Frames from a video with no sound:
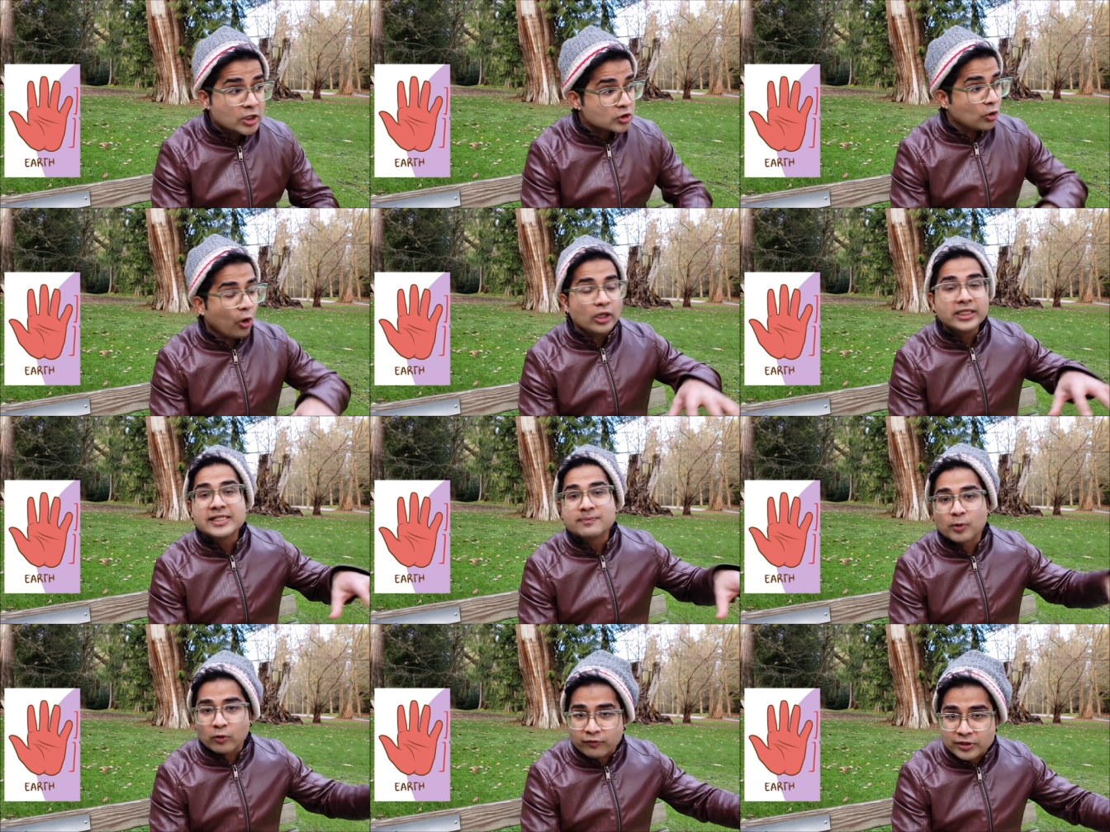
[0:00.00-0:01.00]
So all these
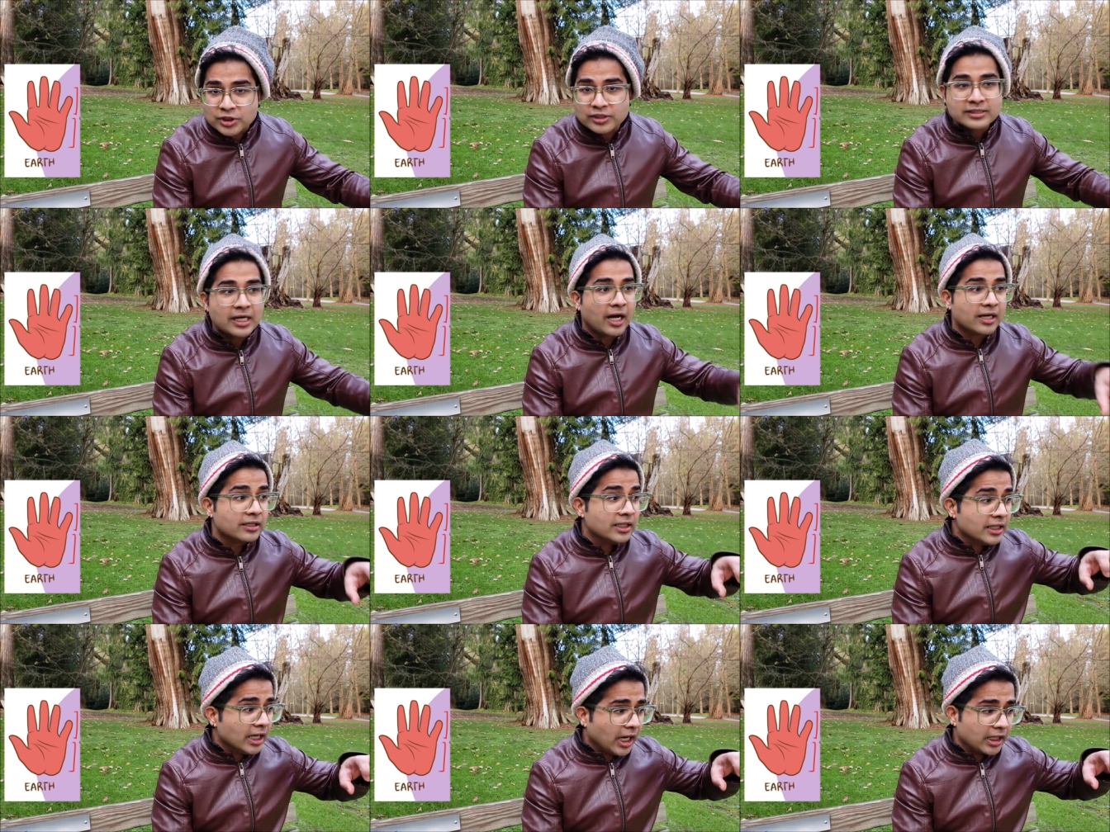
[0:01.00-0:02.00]
professions
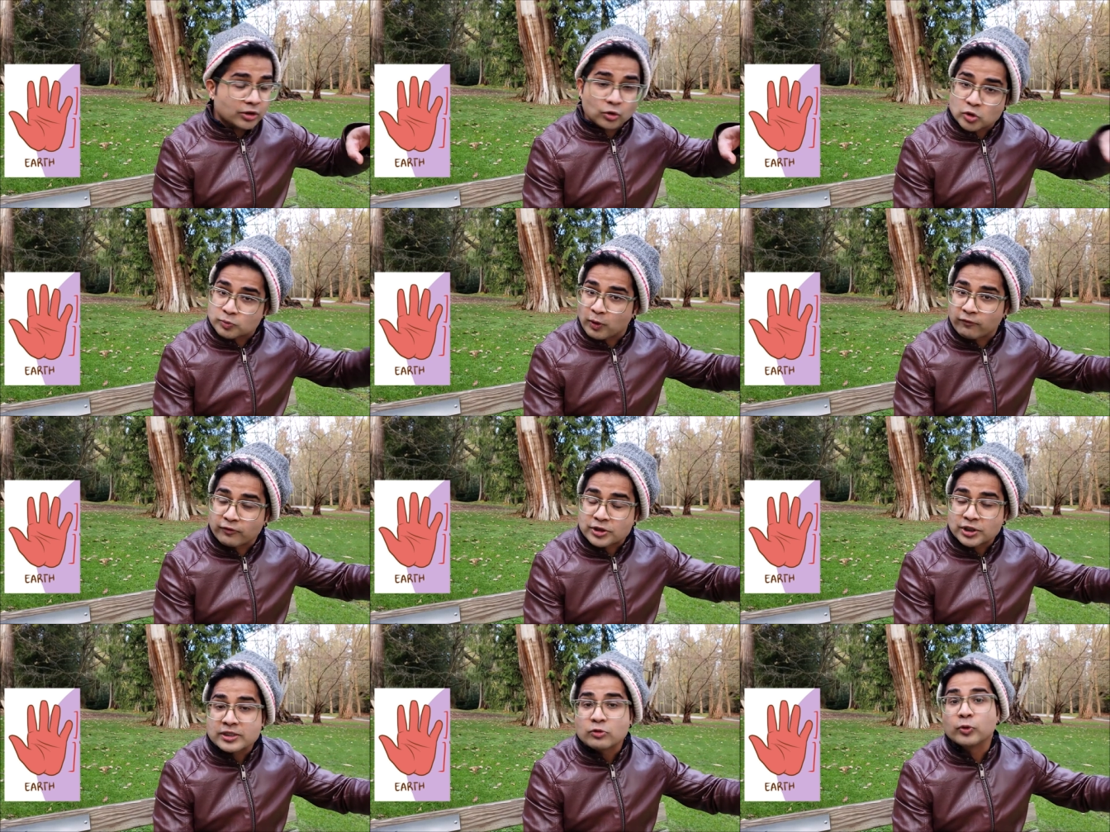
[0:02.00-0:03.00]
are those
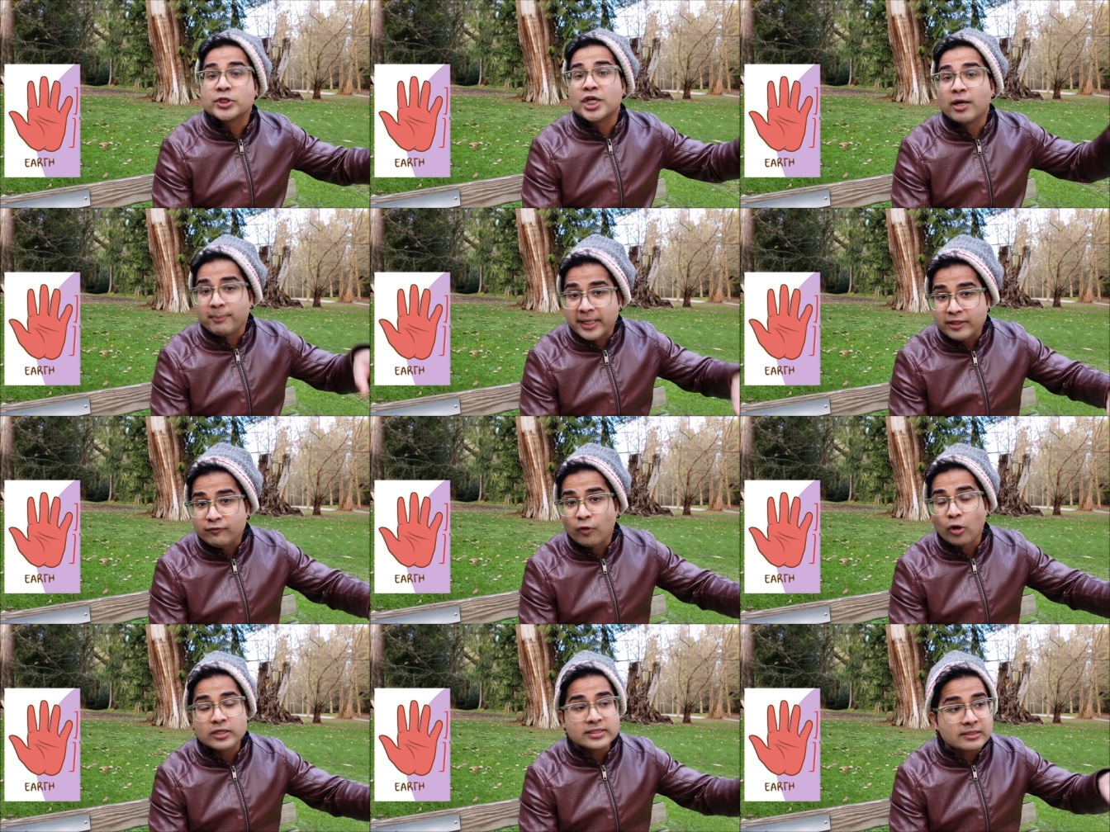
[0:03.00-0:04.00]
professions which are meant
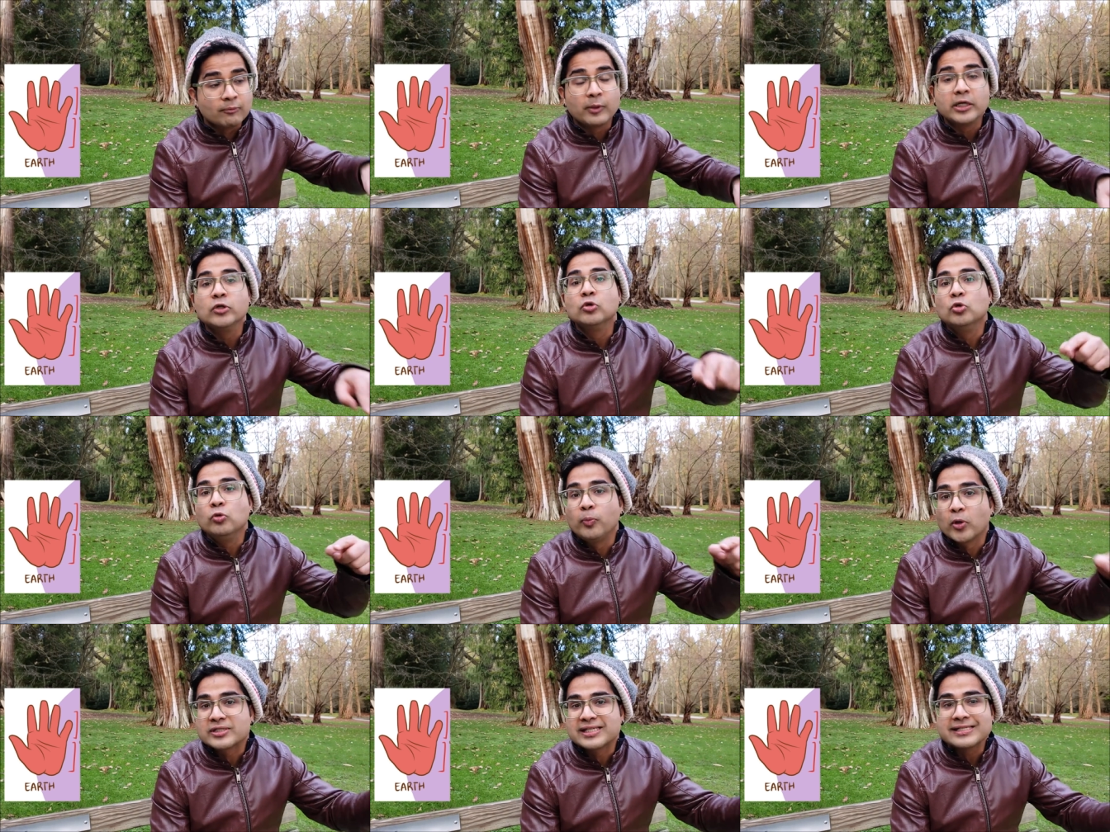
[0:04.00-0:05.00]
for someone who
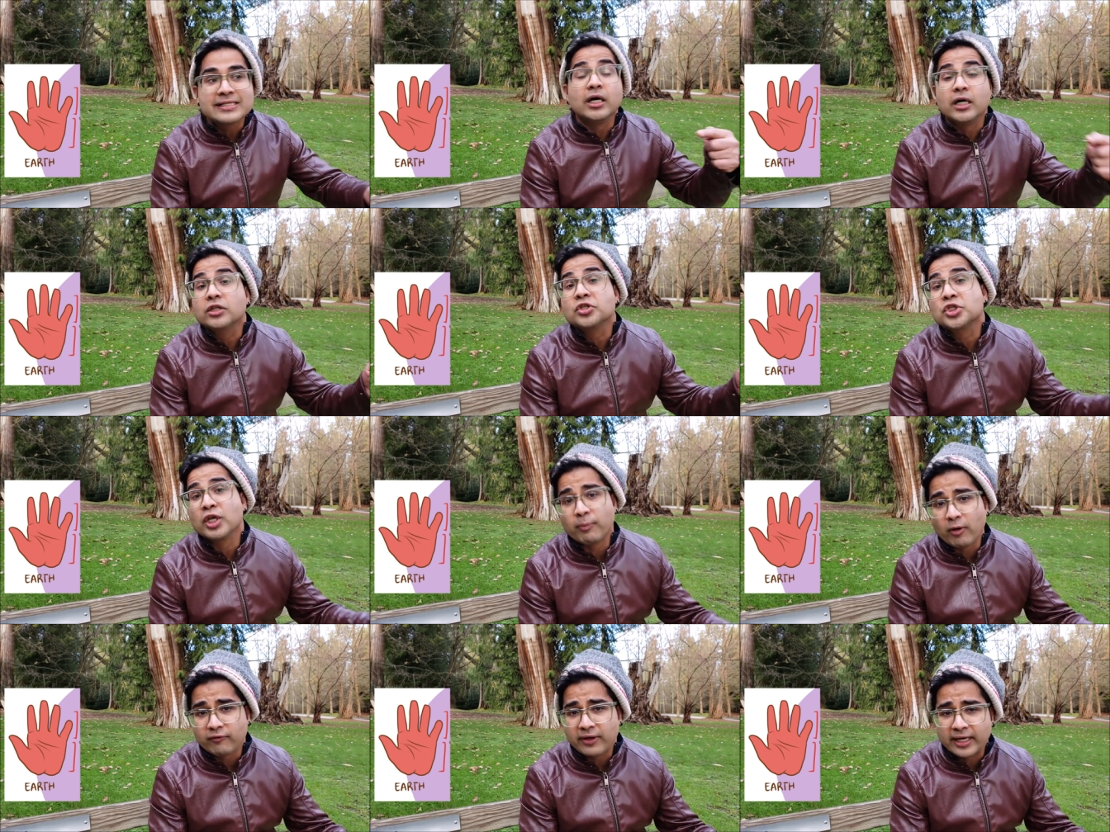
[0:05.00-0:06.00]
possesses earth
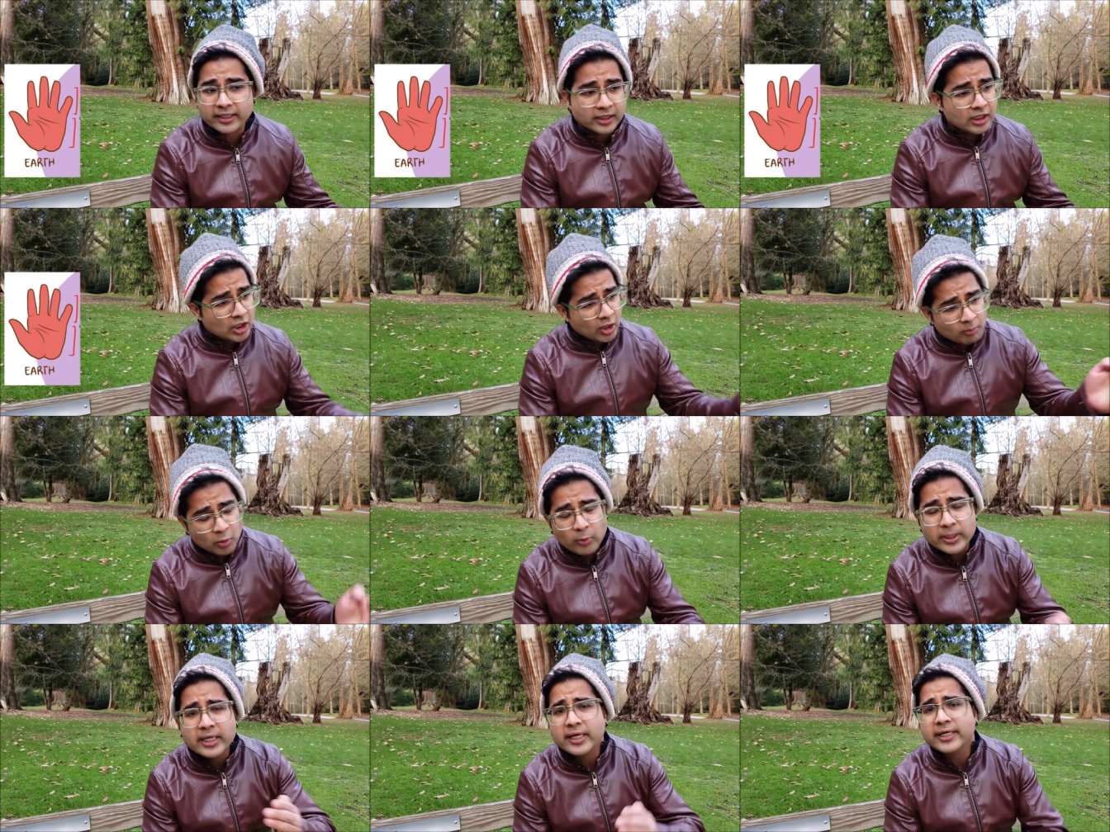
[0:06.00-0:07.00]
shape of hand.
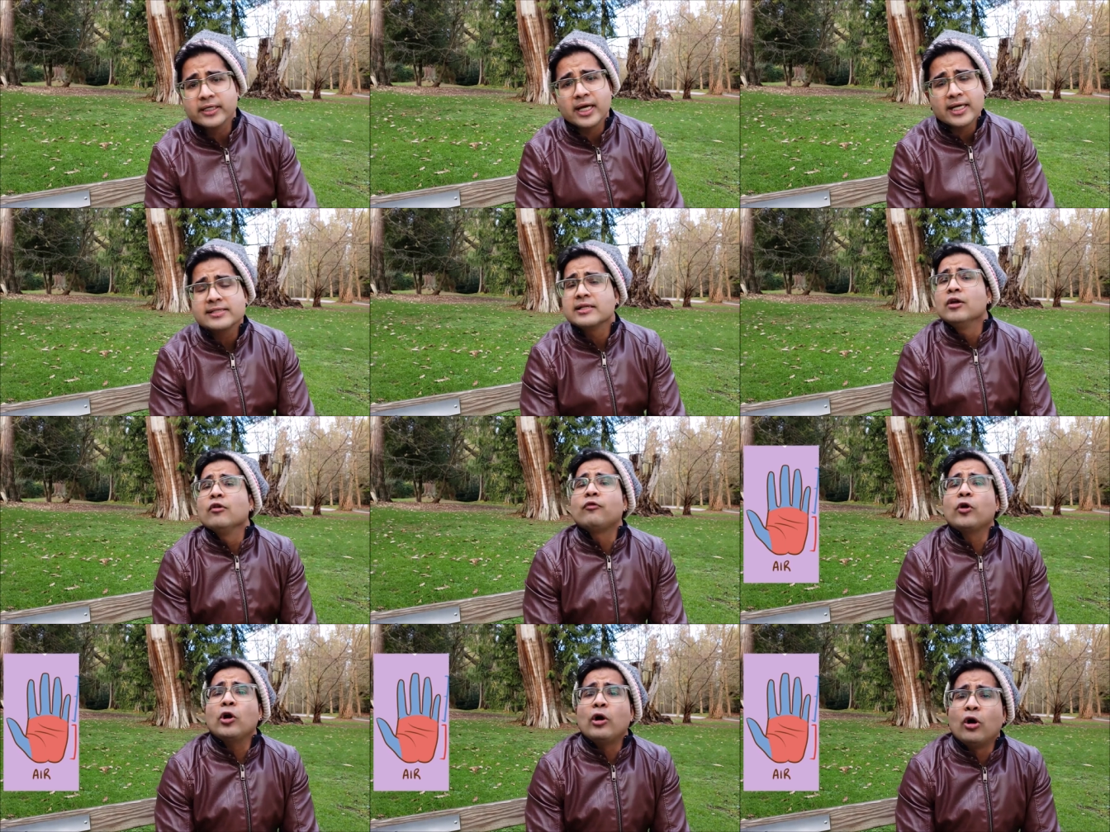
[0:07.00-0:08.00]
Moving ahead guys,
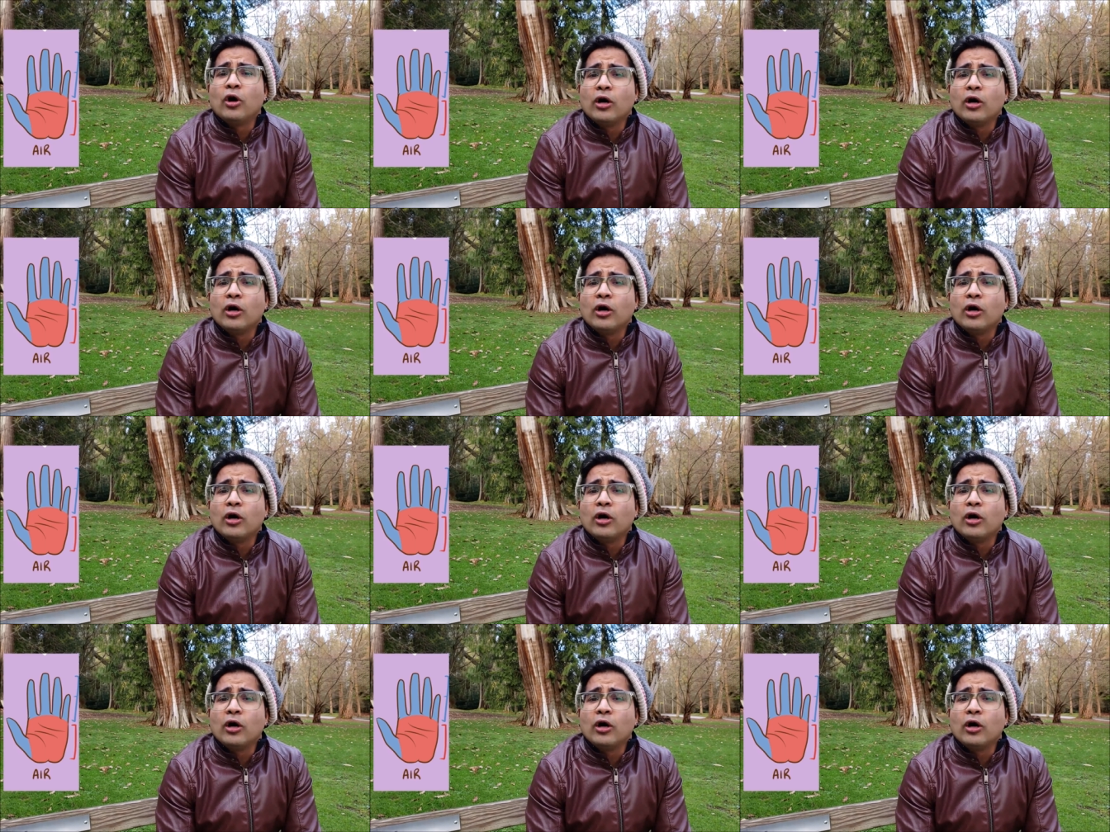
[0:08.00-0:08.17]
for